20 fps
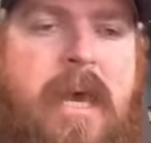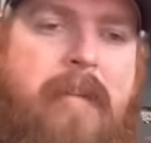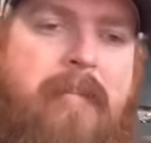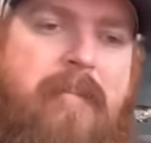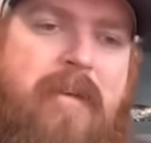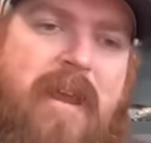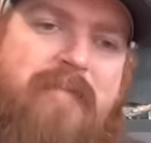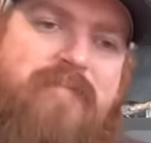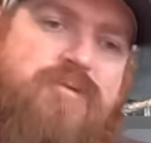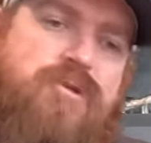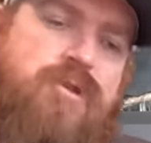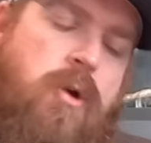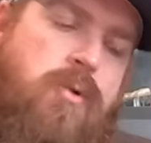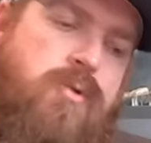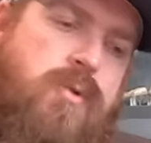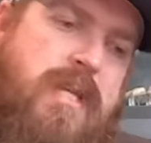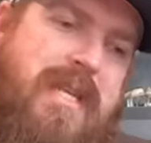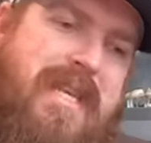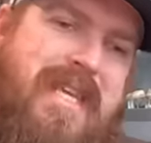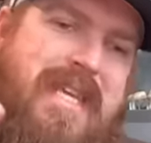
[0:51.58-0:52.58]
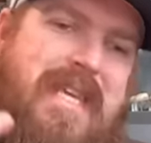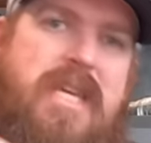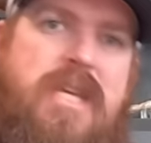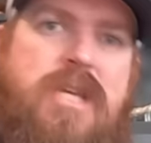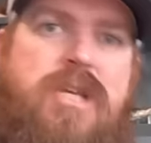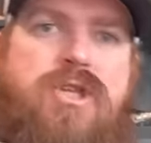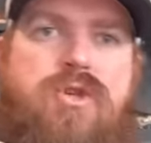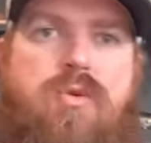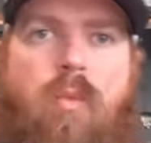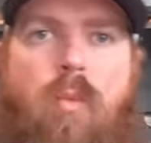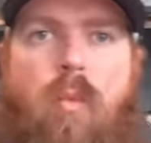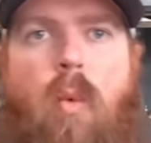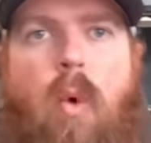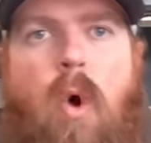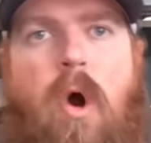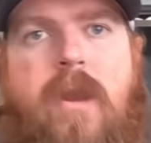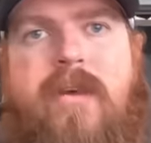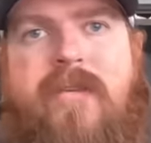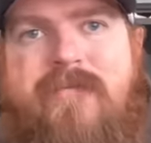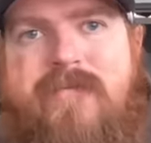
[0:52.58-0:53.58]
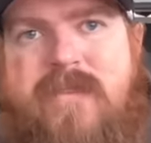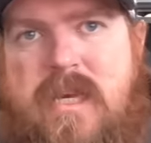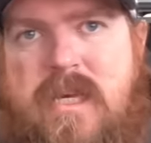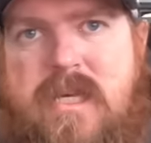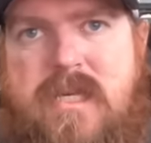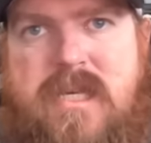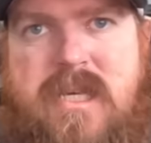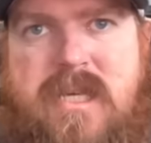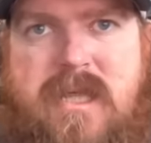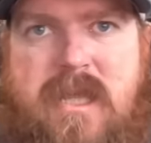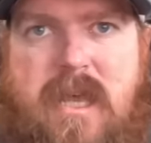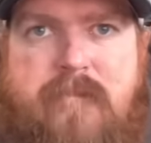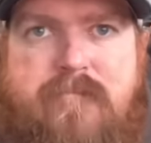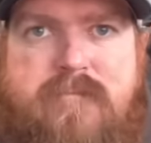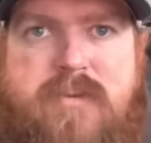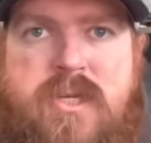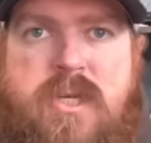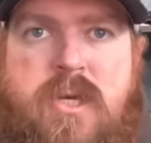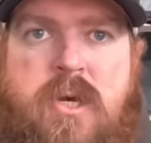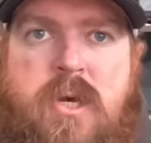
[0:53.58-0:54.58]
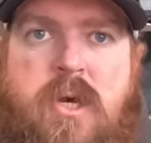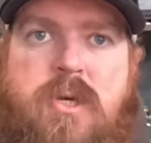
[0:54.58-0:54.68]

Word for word: But I've chosen each one of these clips